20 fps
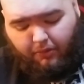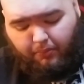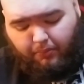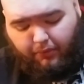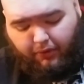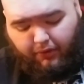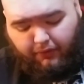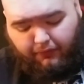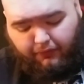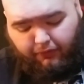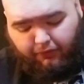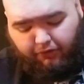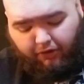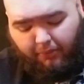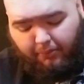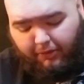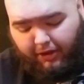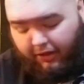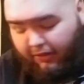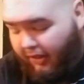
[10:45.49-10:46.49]
But for
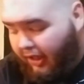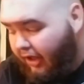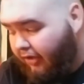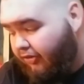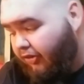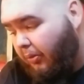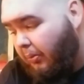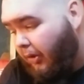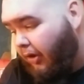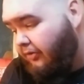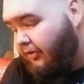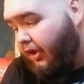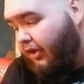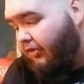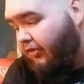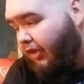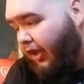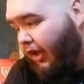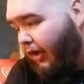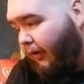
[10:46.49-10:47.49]
something like this, a
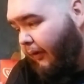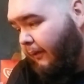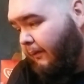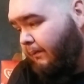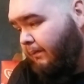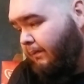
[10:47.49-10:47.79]
multi-scale,